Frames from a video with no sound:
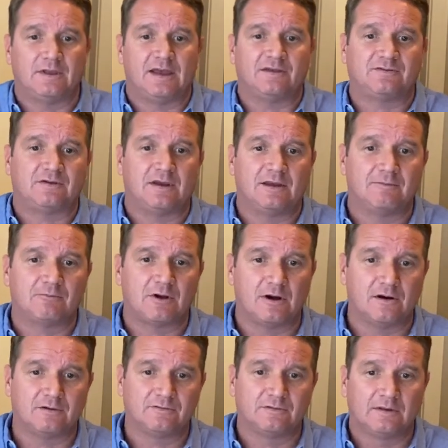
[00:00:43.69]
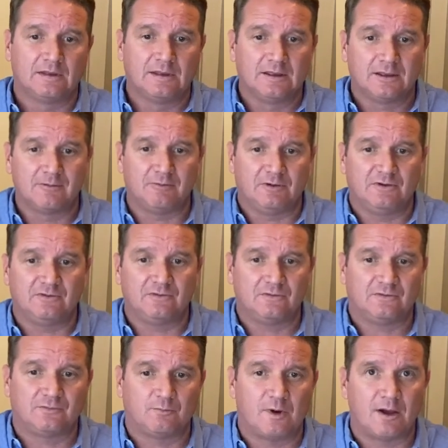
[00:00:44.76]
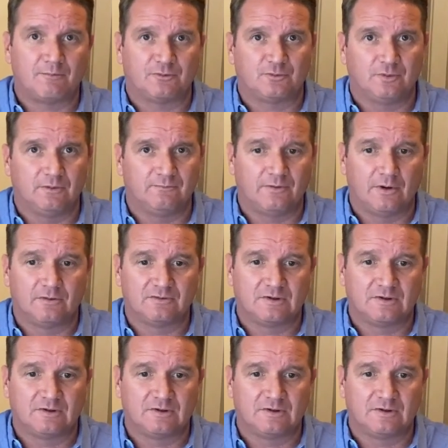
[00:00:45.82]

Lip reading: eSIM cards can be easily swapped between phones